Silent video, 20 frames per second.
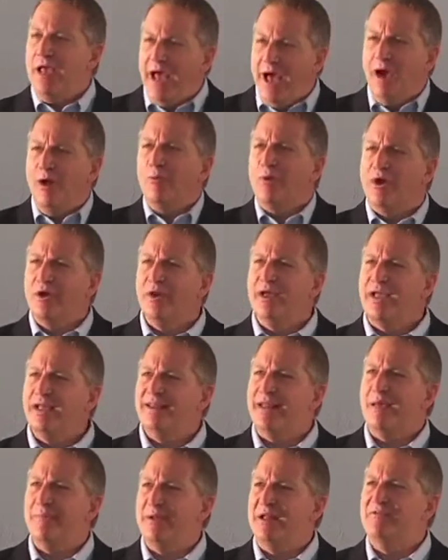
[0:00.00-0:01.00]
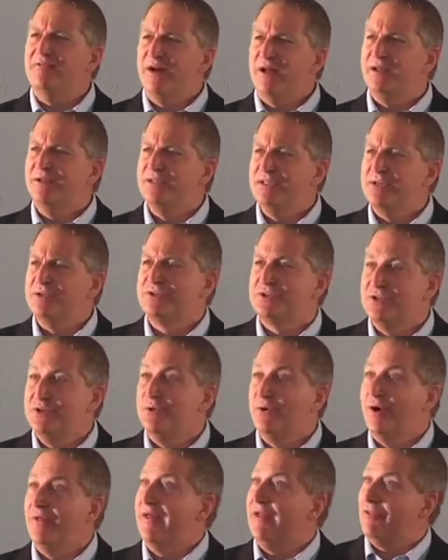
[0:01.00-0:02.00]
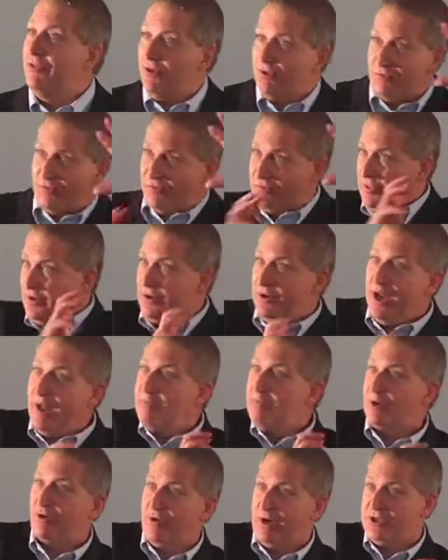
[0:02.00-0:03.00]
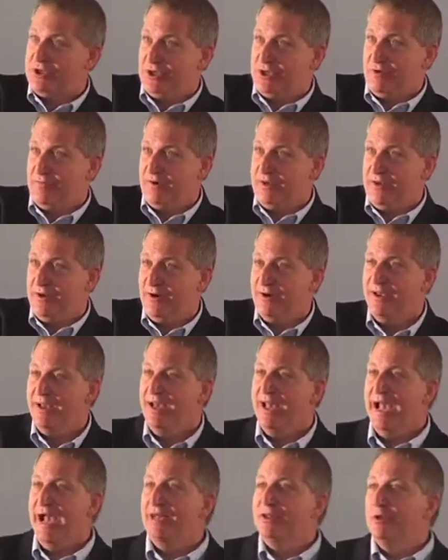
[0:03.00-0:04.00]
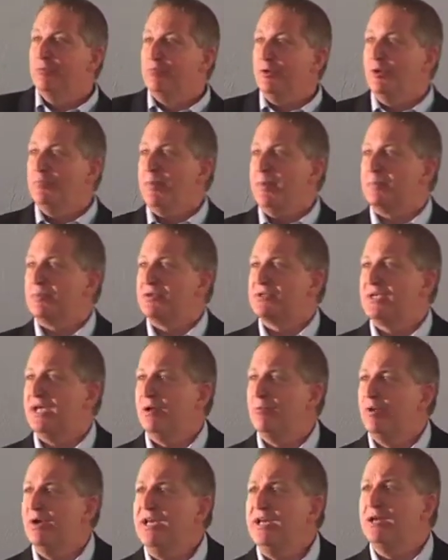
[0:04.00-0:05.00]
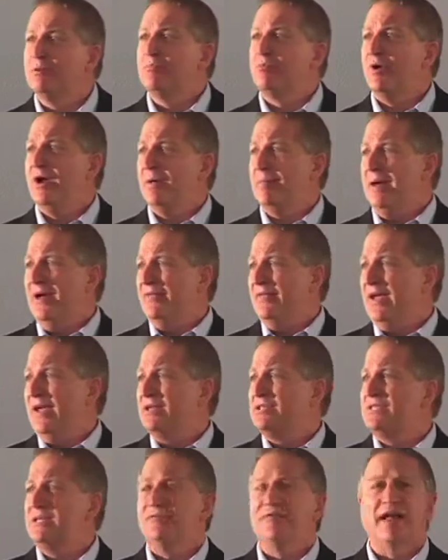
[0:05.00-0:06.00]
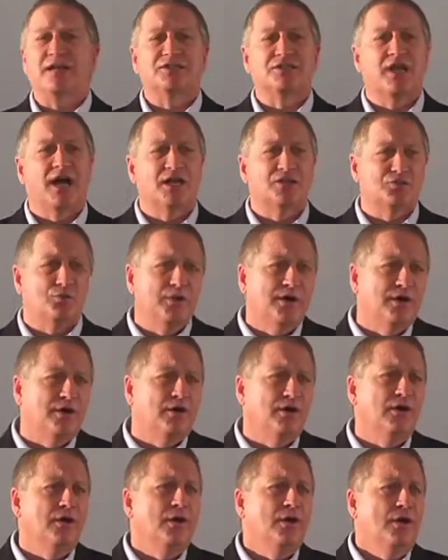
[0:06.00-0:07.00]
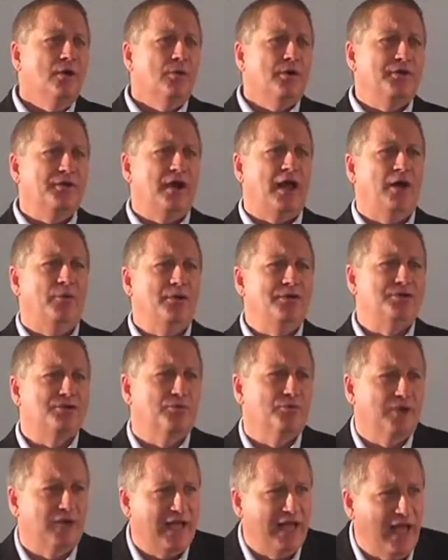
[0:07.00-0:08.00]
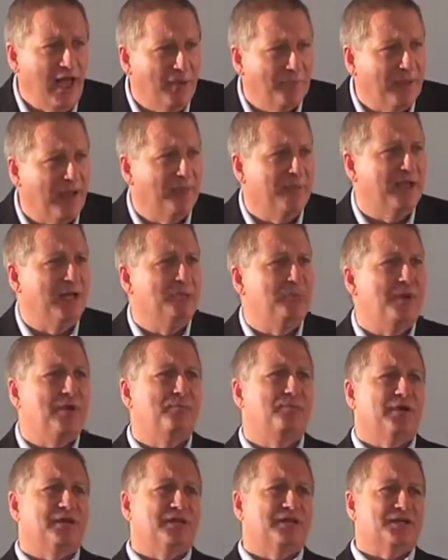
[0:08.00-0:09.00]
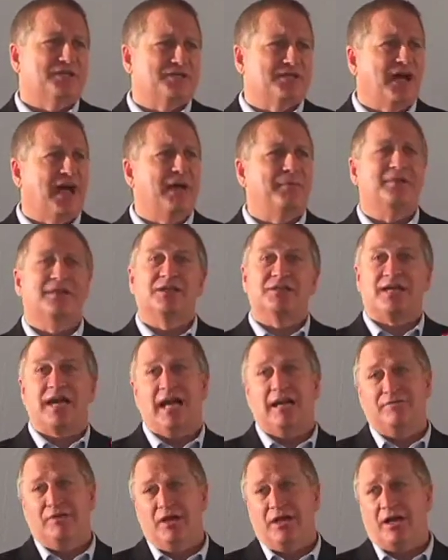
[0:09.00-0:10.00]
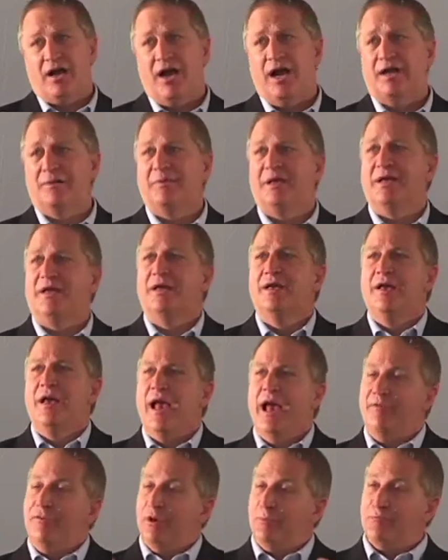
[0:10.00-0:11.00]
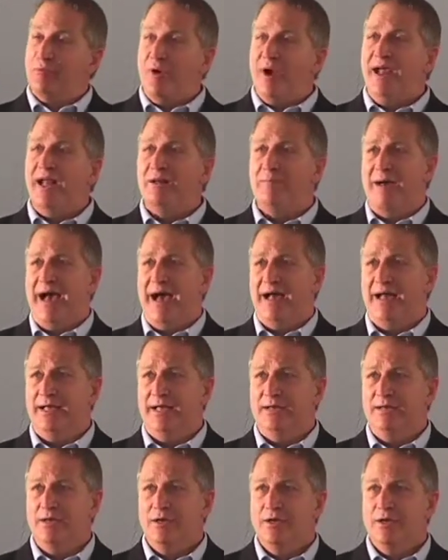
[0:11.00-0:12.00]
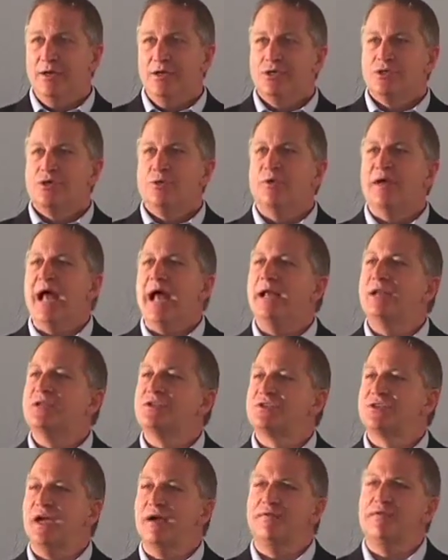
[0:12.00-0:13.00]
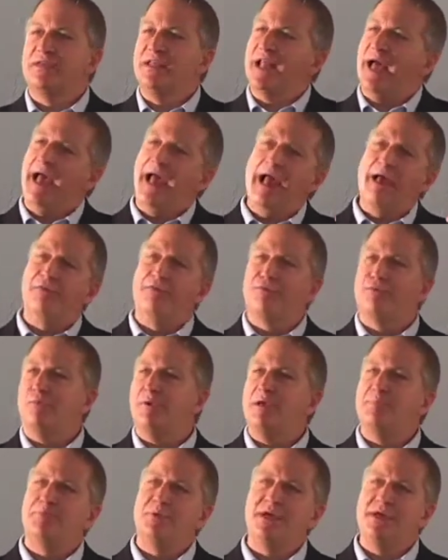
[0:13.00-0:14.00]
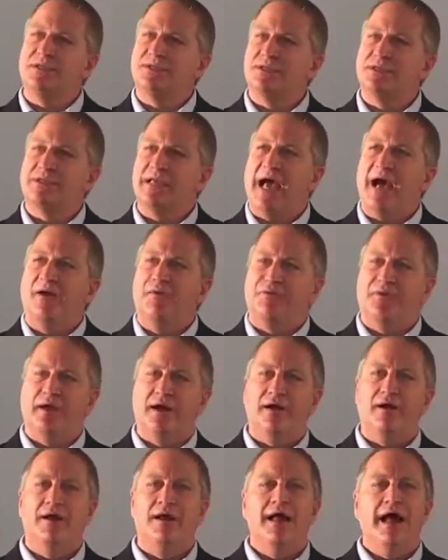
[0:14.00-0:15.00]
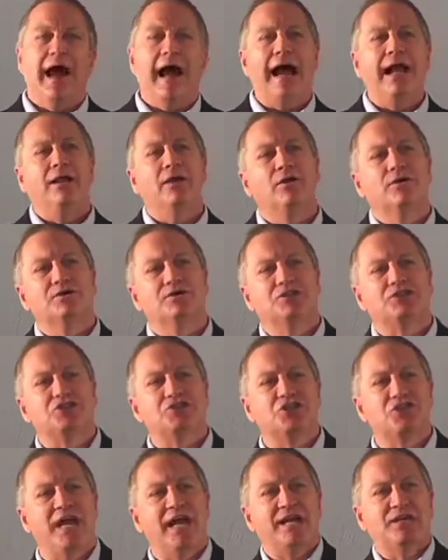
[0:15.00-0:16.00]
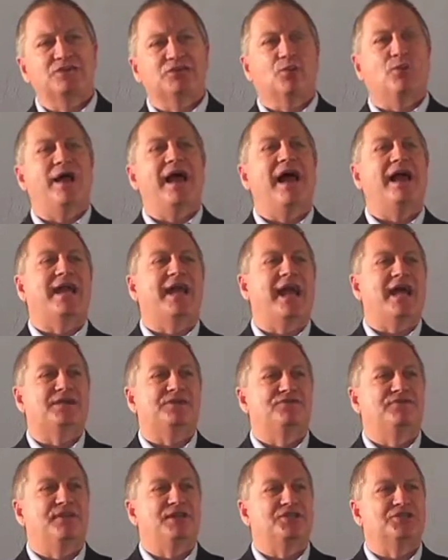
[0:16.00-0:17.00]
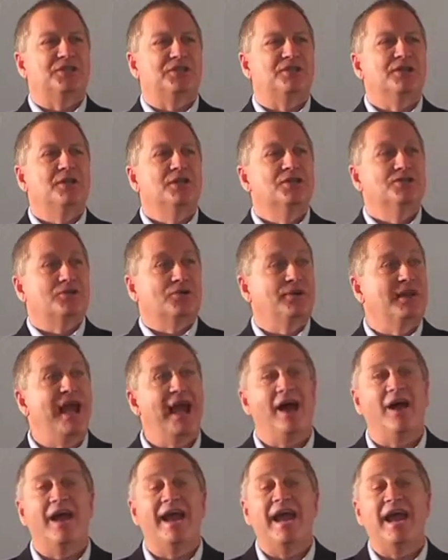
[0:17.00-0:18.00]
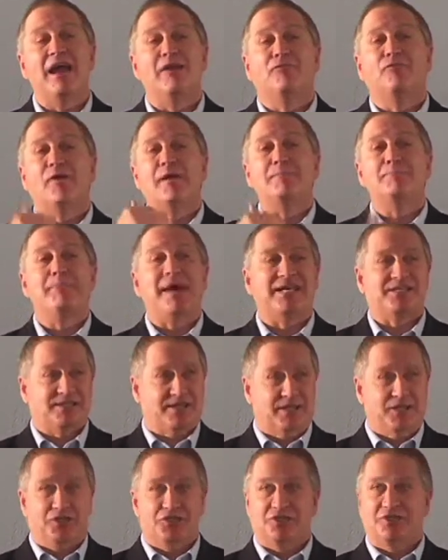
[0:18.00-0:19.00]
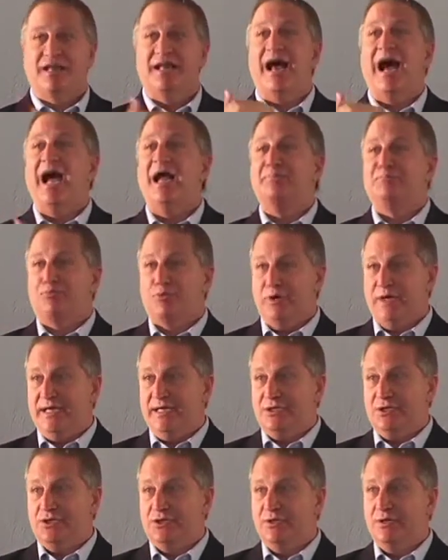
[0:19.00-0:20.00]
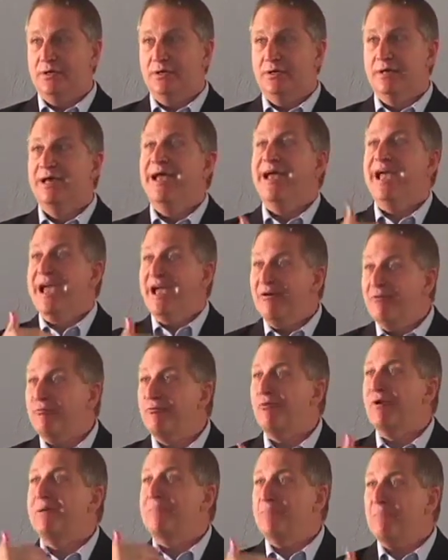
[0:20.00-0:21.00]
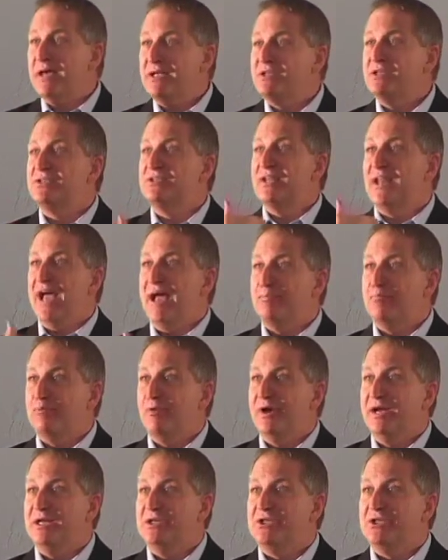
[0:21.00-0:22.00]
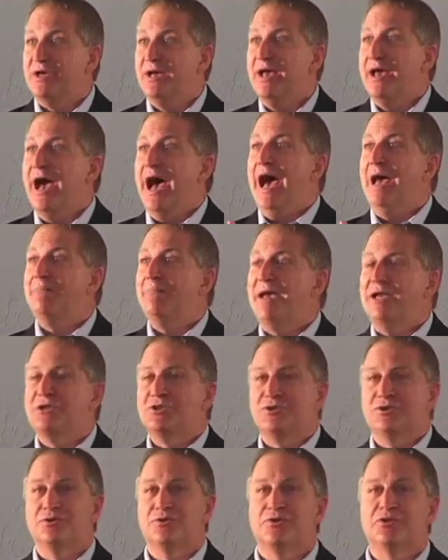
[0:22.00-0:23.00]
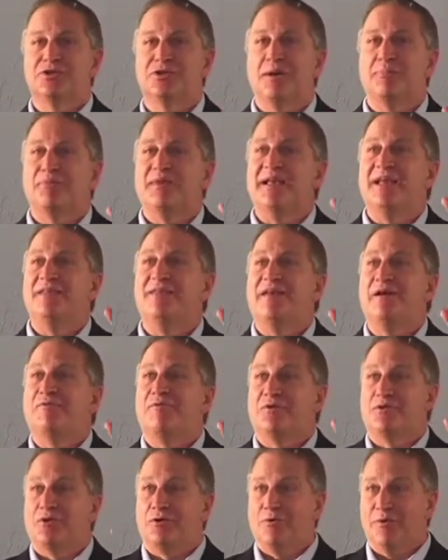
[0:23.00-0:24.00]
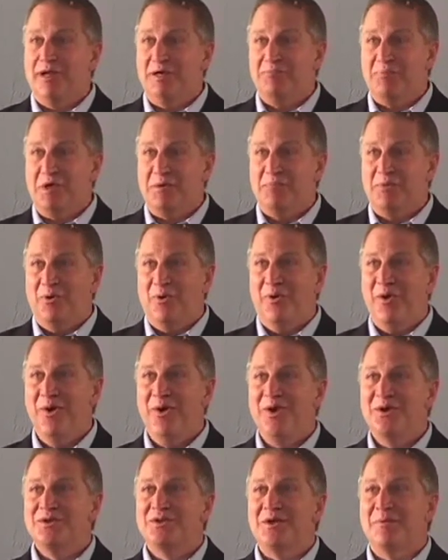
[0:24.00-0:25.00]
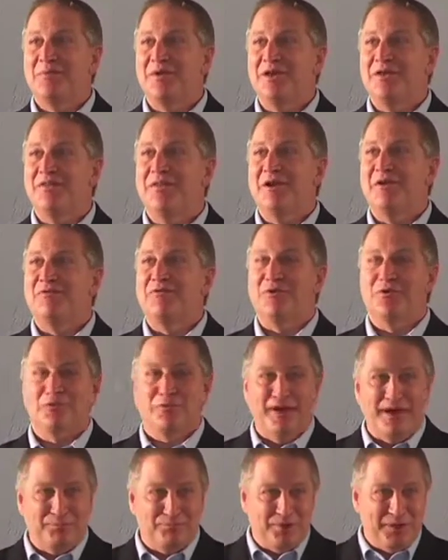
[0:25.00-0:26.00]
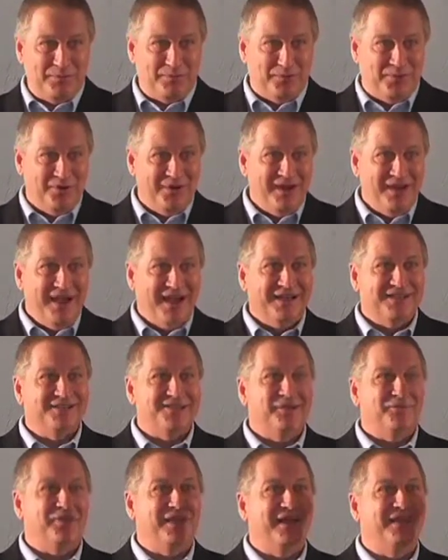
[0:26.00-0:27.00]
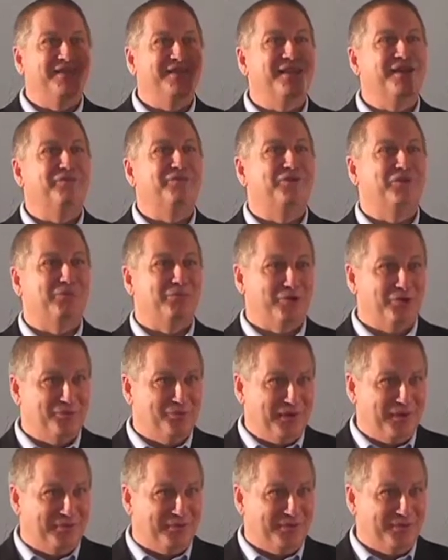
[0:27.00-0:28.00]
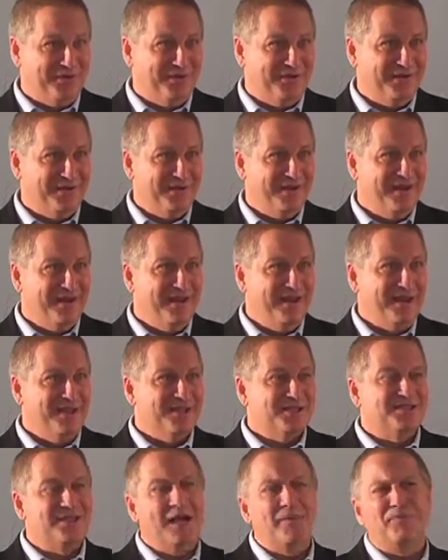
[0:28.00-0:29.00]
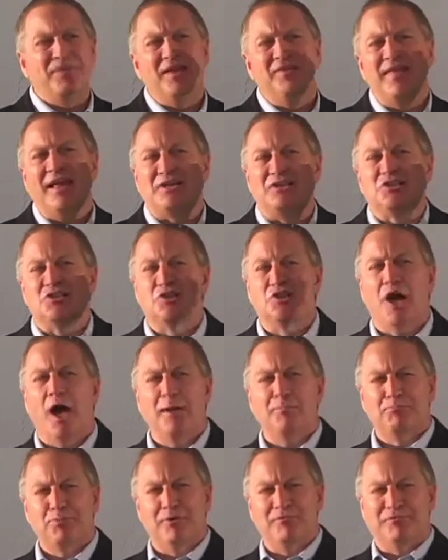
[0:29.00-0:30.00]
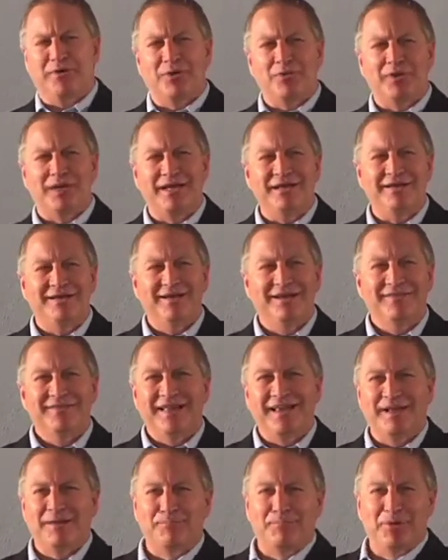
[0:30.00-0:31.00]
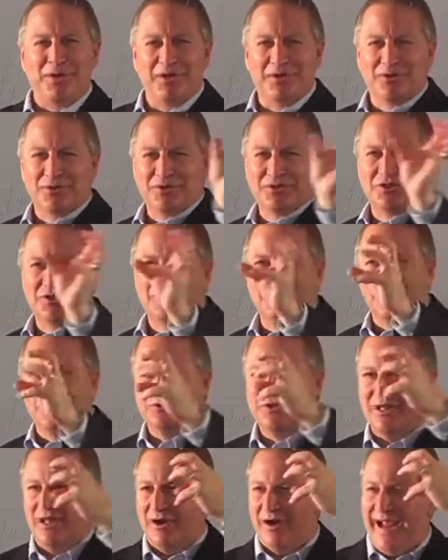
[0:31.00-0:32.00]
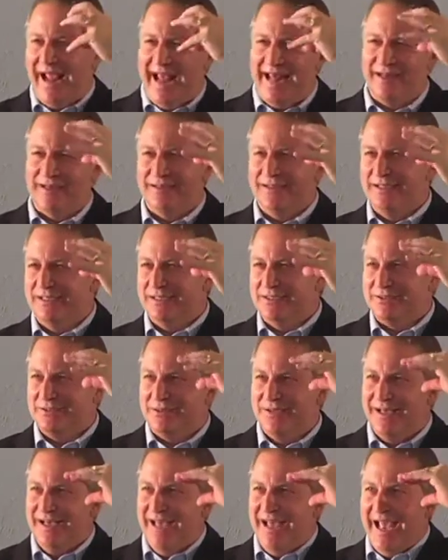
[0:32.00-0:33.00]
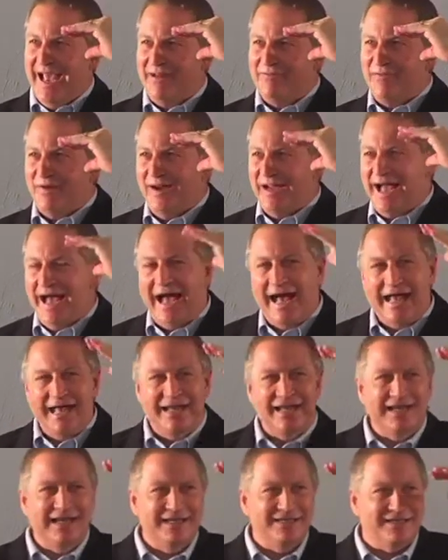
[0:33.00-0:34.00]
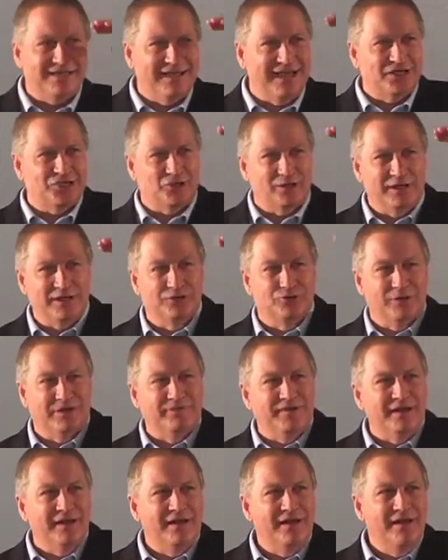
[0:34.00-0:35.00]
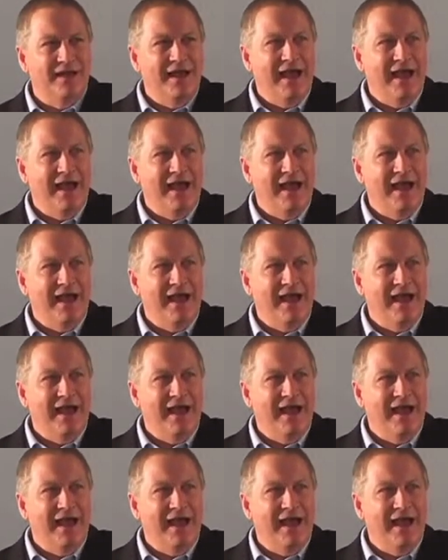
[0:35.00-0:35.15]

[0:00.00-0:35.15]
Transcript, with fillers: how are we going to get that many volunteers to do all that? They're, they're number crunching over here. And the blue people saying, we need to pray about that and see if that's God's will, whether or not we should really help that many people at this time in this kind of an economy. And, and they're praying about it. So when I discovered that I had three pieces out there, I learned to change the way I cast vision. So now every message that I preach, Every message that I preach, I make sure there's something in there for the green people, something in there for the red people, and something in there for the blue people. Something that's thought provoking, that appeals to those that are analytical and very highly intellectually driven.